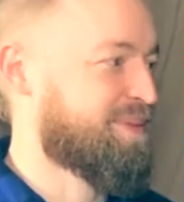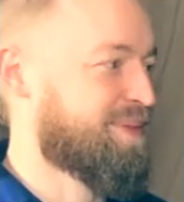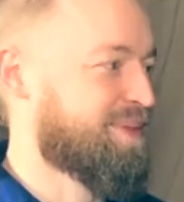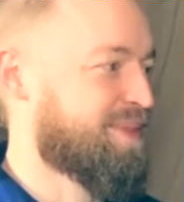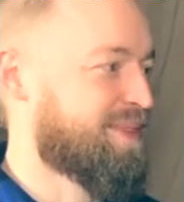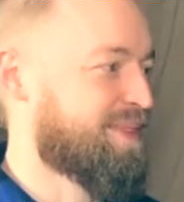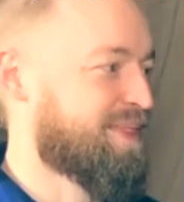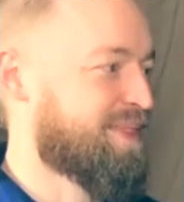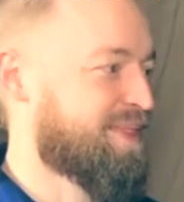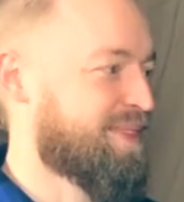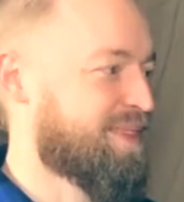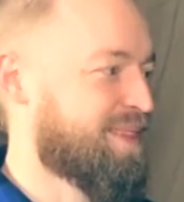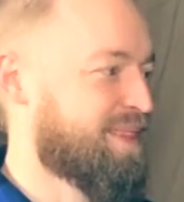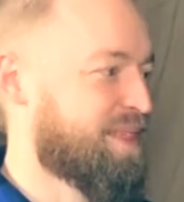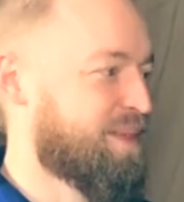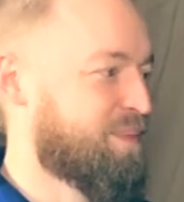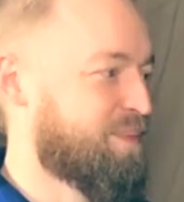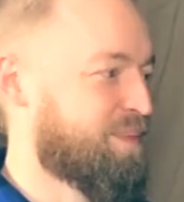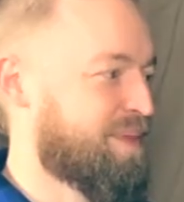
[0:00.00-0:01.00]

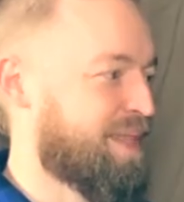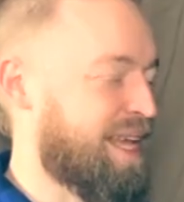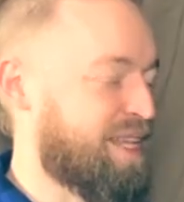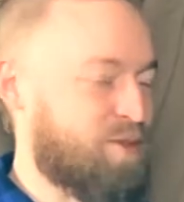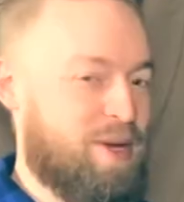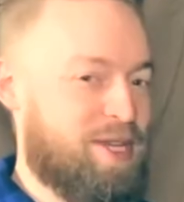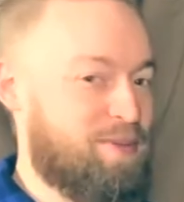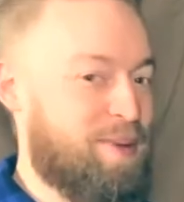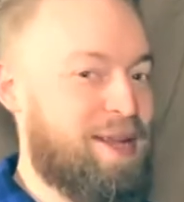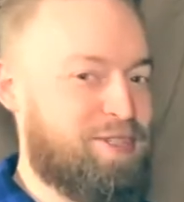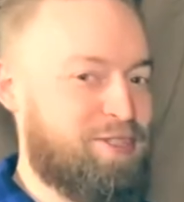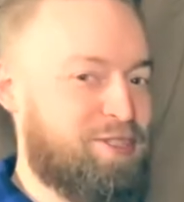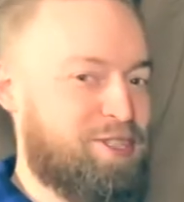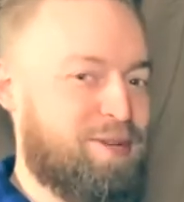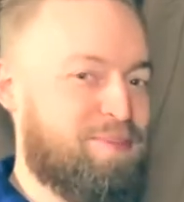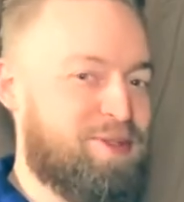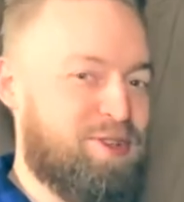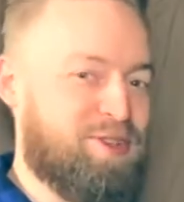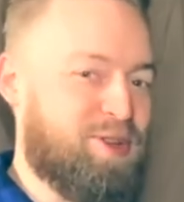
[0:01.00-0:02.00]
That's why
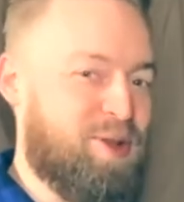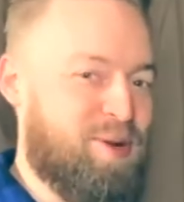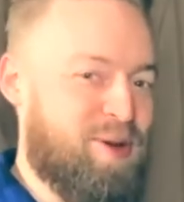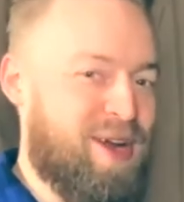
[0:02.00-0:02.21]
sponsorships are so